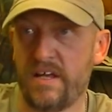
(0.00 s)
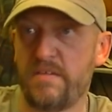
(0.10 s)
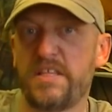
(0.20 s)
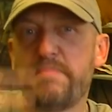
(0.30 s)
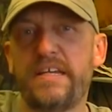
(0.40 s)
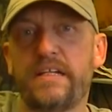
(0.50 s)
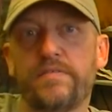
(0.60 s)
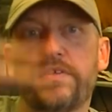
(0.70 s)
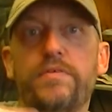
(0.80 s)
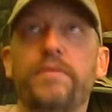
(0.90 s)
in the middle
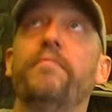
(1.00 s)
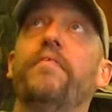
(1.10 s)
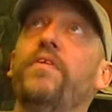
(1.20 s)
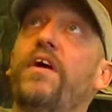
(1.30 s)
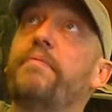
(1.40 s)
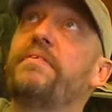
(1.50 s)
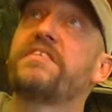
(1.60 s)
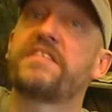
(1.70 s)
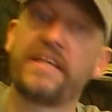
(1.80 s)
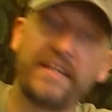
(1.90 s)
of the room, not up in the
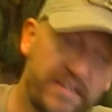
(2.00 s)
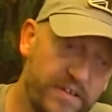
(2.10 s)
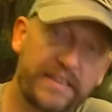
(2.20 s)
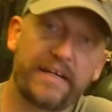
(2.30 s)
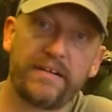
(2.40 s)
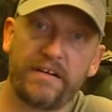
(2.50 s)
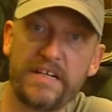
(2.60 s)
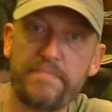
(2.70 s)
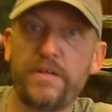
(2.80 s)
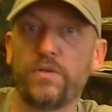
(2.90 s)
ceiling, not down low, in
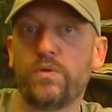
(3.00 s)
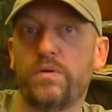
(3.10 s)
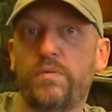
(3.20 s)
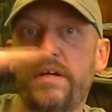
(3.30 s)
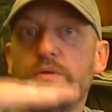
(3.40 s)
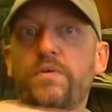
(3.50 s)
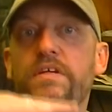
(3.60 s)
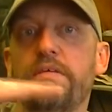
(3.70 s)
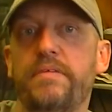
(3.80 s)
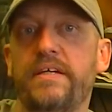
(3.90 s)
the middle, where you're going
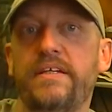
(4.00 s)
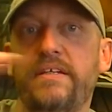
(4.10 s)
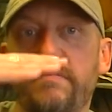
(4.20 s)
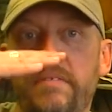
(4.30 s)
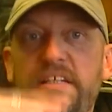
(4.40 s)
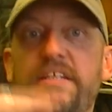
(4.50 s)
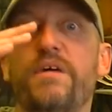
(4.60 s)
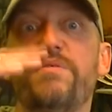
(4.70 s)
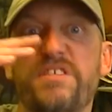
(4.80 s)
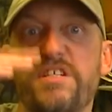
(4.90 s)
to be, where your
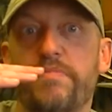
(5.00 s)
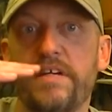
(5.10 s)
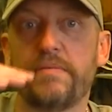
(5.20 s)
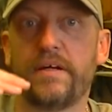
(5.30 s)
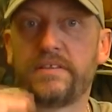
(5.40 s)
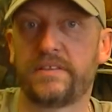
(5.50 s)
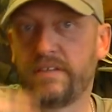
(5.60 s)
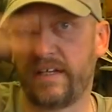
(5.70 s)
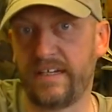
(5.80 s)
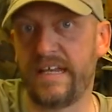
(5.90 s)
nose is pretty much,
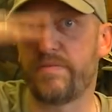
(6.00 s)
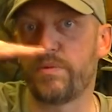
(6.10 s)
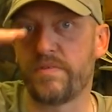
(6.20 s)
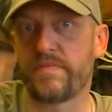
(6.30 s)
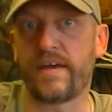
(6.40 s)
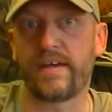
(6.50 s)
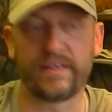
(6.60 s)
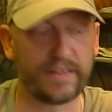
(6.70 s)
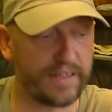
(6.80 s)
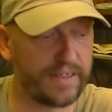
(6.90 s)
at level with that.
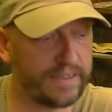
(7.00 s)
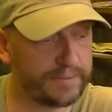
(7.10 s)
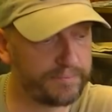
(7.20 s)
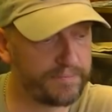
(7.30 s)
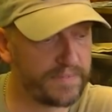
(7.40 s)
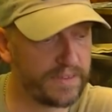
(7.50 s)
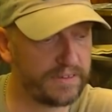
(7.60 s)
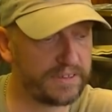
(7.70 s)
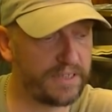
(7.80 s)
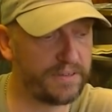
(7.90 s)
Okay,
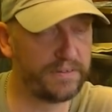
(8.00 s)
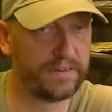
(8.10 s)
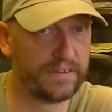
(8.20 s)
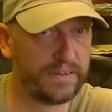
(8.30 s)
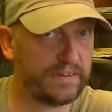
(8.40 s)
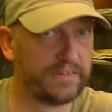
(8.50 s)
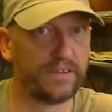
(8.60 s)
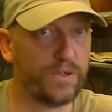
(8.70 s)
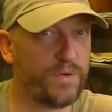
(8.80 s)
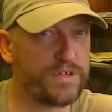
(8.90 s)
so
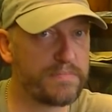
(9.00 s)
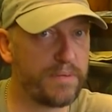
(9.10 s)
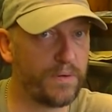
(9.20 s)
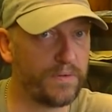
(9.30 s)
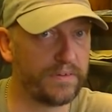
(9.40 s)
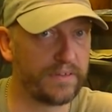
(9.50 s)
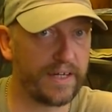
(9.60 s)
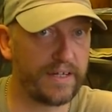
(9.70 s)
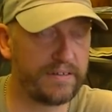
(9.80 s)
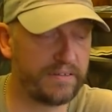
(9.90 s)
always important.
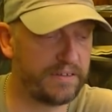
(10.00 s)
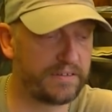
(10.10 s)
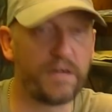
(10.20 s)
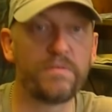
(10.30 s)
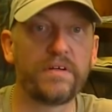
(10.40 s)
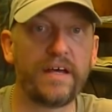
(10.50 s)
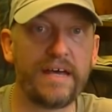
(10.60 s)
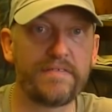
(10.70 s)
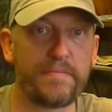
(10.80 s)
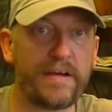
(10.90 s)
Okay, you don't want to
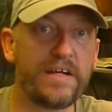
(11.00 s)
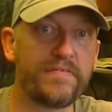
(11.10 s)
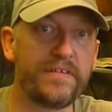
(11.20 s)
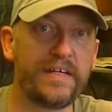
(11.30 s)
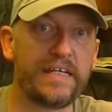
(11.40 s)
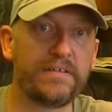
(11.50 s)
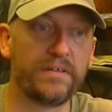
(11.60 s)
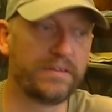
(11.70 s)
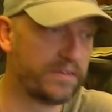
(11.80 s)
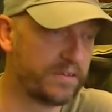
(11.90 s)
have a paraffin heater
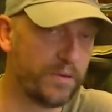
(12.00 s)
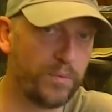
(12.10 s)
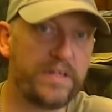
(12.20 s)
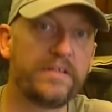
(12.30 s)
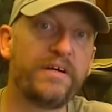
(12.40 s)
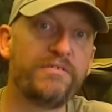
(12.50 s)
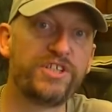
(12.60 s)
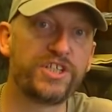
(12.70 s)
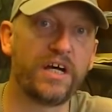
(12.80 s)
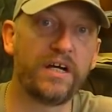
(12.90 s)
on, the windows
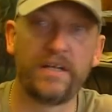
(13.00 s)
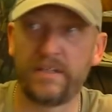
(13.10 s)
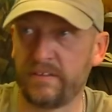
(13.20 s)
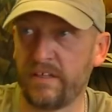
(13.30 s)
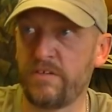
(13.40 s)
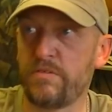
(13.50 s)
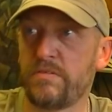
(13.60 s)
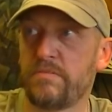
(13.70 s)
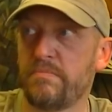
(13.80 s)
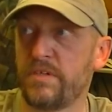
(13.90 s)
shut, no
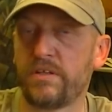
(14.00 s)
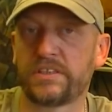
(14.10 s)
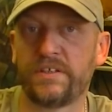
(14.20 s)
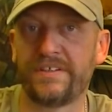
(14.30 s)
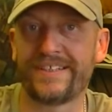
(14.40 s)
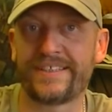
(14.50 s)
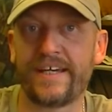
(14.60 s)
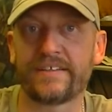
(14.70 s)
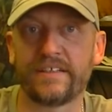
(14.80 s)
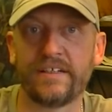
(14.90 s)
monoxide
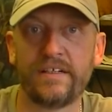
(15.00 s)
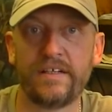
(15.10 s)
detector,